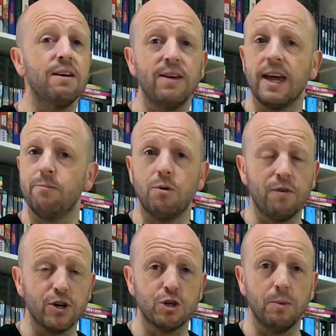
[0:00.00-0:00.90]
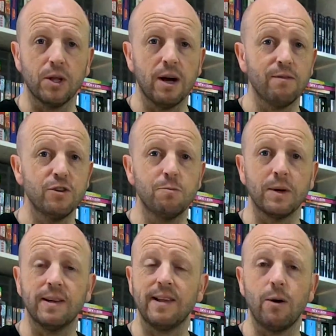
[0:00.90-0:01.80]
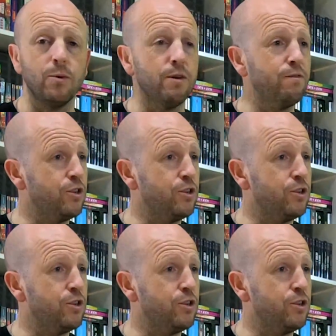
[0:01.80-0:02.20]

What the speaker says: giving him reversible covers, because that would have